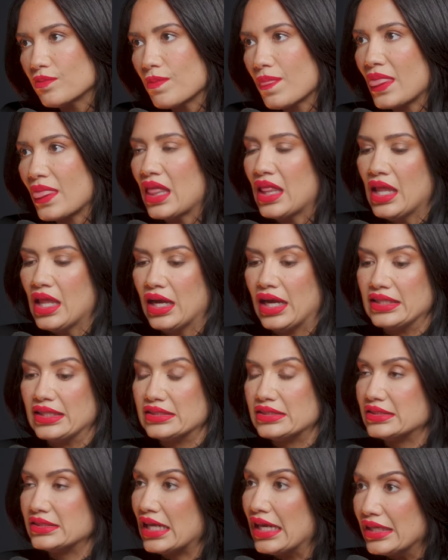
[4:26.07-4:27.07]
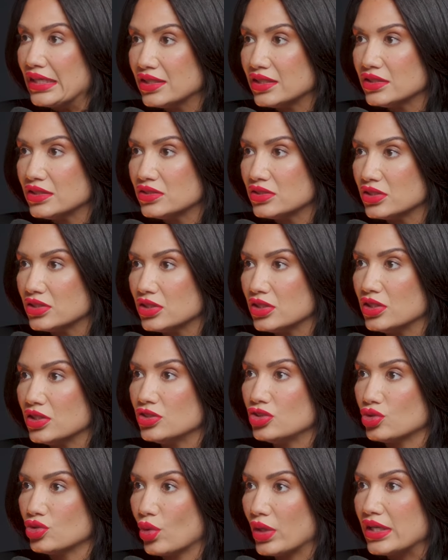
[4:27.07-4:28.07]
Okay. I decided to
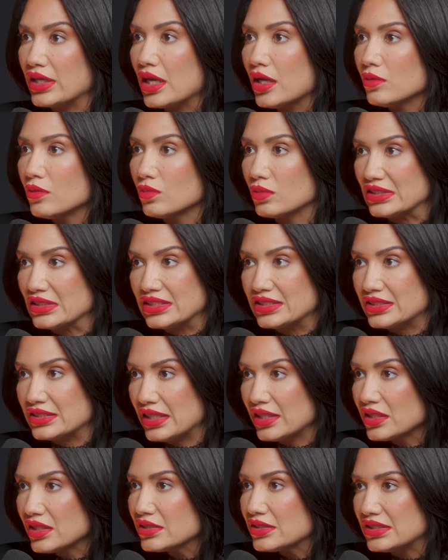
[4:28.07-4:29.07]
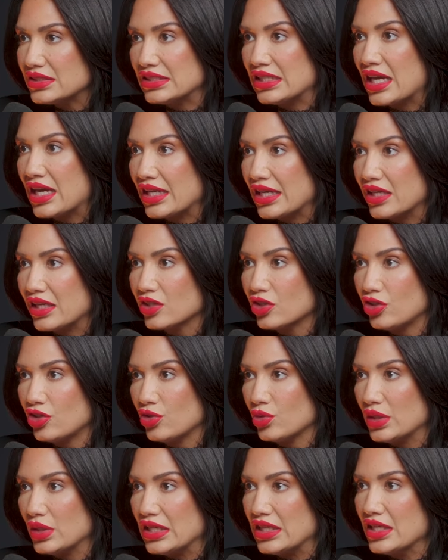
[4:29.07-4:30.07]
join up with Cinqe, C I N Q
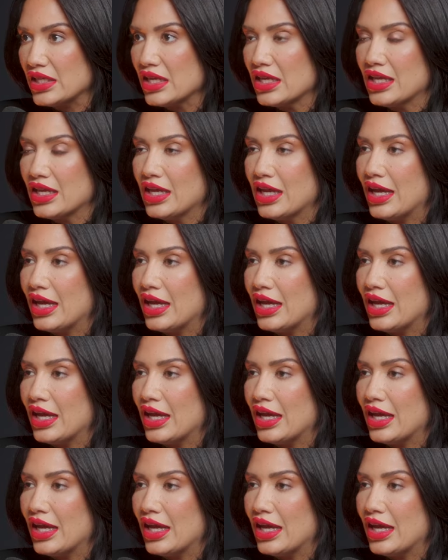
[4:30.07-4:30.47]
E, mm-hmm.